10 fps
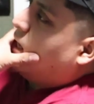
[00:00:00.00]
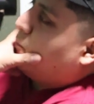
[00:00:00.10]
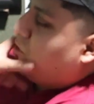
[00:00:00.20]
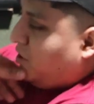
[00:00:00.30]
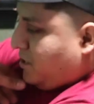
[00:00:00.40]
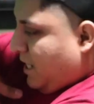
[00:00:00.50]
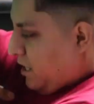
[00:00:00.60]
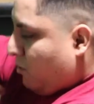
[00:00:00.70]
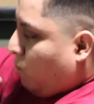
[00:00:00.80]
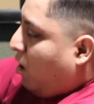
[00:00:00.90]
you could take
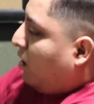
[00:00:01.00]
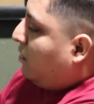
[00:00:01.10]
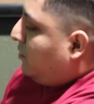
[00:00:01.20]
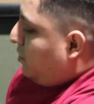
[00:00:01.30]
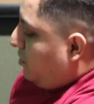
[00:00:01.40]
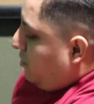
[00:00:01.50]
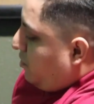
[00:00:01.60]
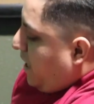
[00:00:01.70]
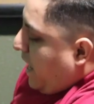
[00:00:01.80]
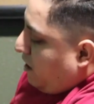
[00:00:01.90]
your
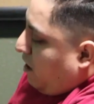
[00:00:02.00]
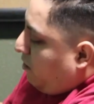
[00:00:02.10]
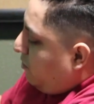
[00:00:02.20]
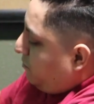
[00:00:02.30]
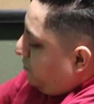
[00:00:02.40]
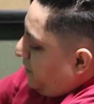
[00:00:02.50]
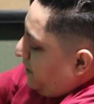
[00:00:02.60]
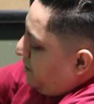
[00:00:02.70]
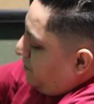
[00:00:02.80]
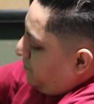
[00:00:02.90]
your hat off
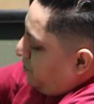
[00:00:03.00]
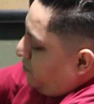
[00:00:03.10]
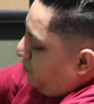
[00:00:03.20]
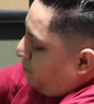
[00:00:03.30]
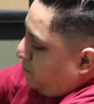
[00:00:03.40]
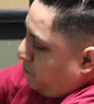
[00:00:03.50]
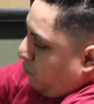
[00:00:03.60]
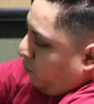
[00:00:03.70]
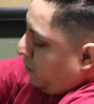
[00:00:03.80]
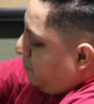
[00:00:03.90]
and, you know,
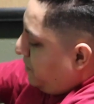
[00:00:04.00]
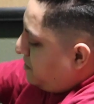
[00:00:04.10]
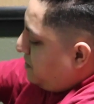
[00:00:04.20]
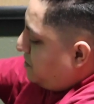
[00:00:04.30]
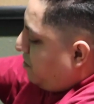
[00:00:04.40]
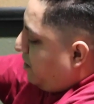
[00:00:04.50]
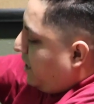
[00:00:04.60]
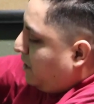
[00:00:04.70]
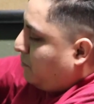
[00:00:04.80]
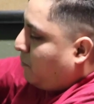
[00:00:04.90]
pull a business card
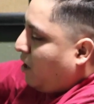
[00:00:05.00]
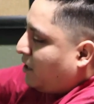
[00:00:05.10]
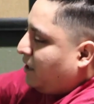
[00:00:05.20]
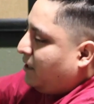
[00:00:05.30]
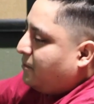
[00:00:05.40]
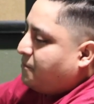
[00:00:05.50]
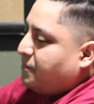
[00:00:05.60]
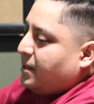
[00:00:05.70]
out of the pocket.